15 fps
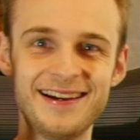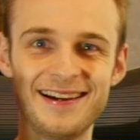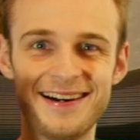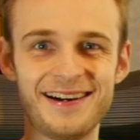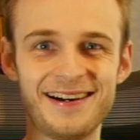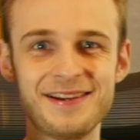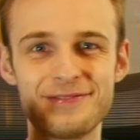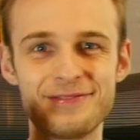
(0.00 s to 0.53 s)

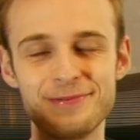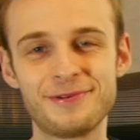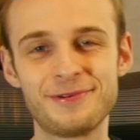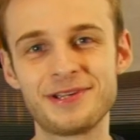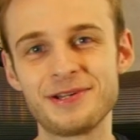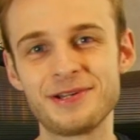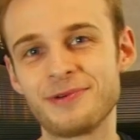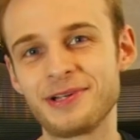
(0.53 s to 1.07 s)
Hi
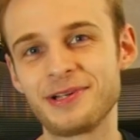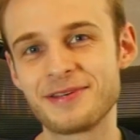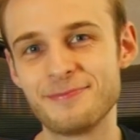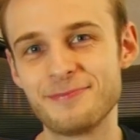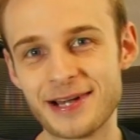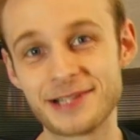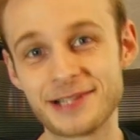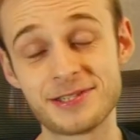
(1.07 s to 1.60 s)
everybody,
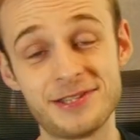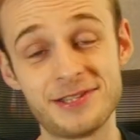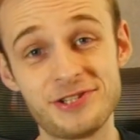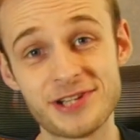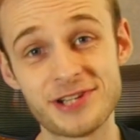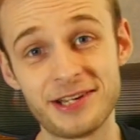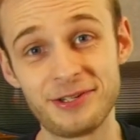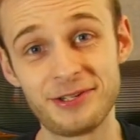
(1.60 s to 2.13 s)
welcome back to the
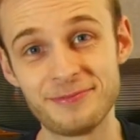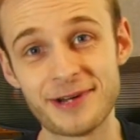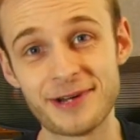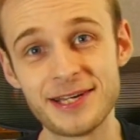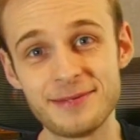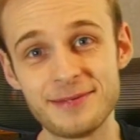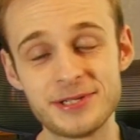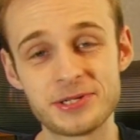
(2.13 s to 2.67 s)
channel.
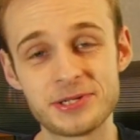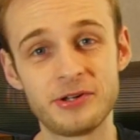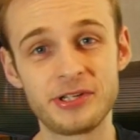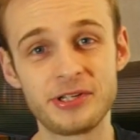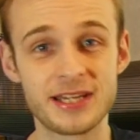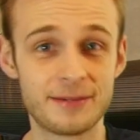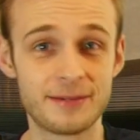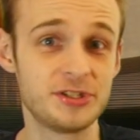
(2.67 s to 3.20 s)
My name is
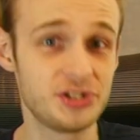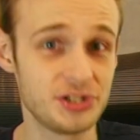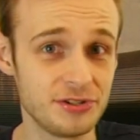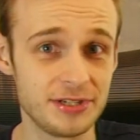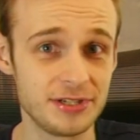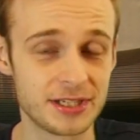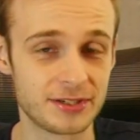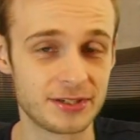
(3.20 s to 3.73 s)
Ollie, I'm a
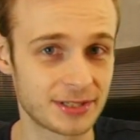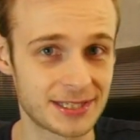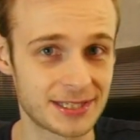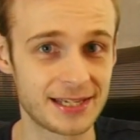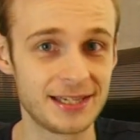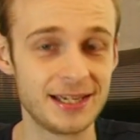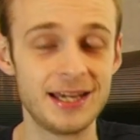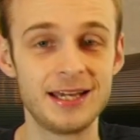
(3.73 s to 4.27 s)
junior
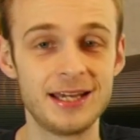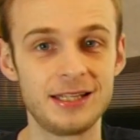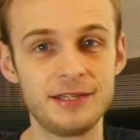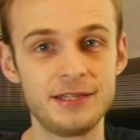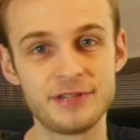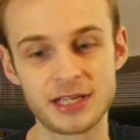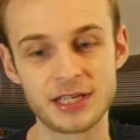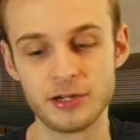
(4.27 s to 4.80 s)
doctor
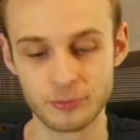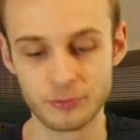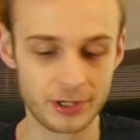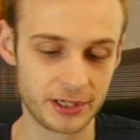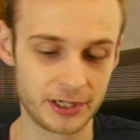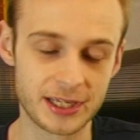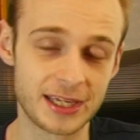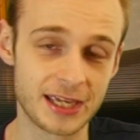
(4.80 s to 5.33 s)
living and
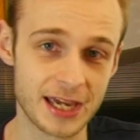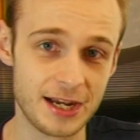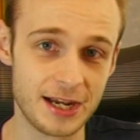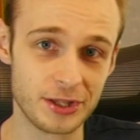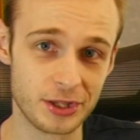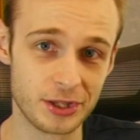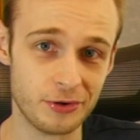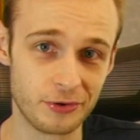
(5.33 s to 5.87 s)
working
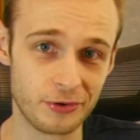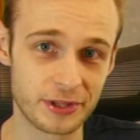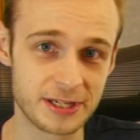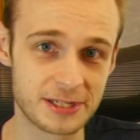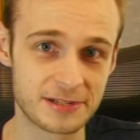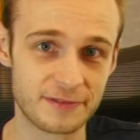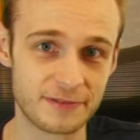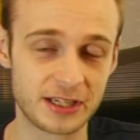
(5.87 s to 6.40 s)
in the
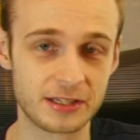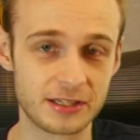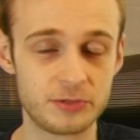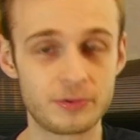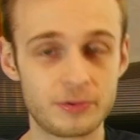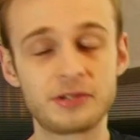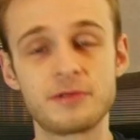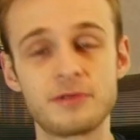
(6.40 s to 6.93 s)
northeast of
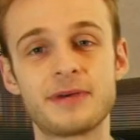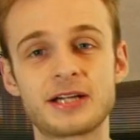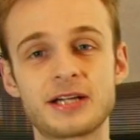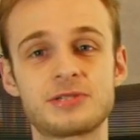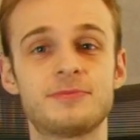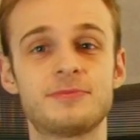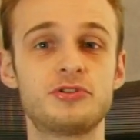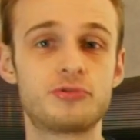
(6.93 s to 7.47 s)
England. Welcome back
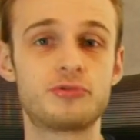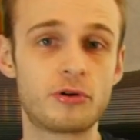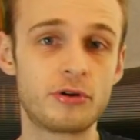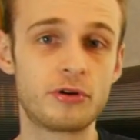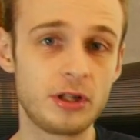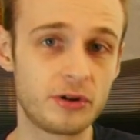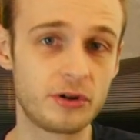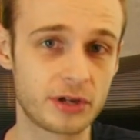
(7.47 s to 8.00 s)
to my
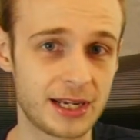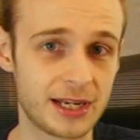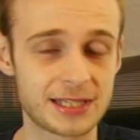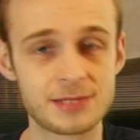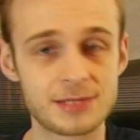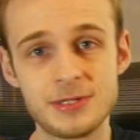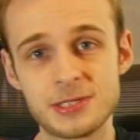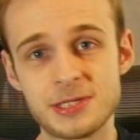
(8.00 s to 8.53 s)
Draw Along
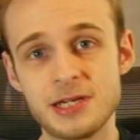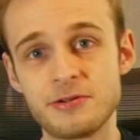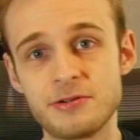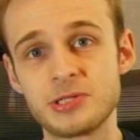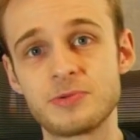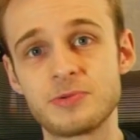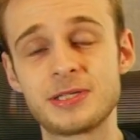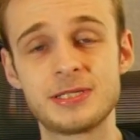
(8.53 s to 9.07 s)
Anatomy
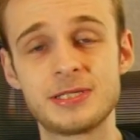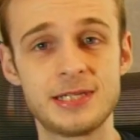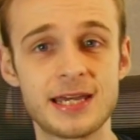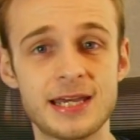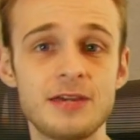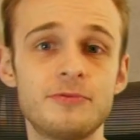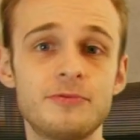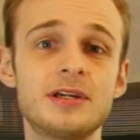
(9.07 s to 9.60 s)
series where
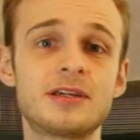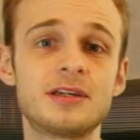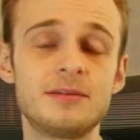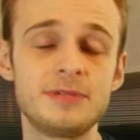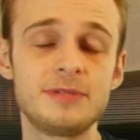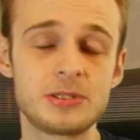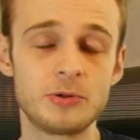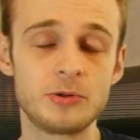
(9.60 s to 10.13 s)
today we are going to
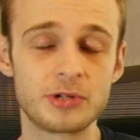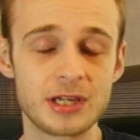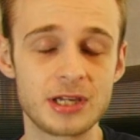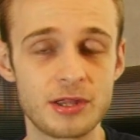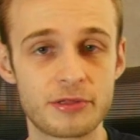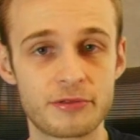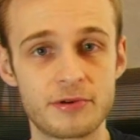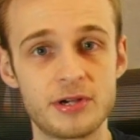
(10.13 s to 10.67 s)
be
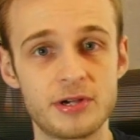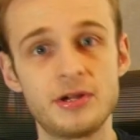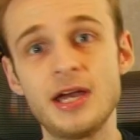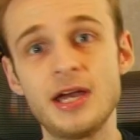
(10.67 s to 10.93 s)
talking through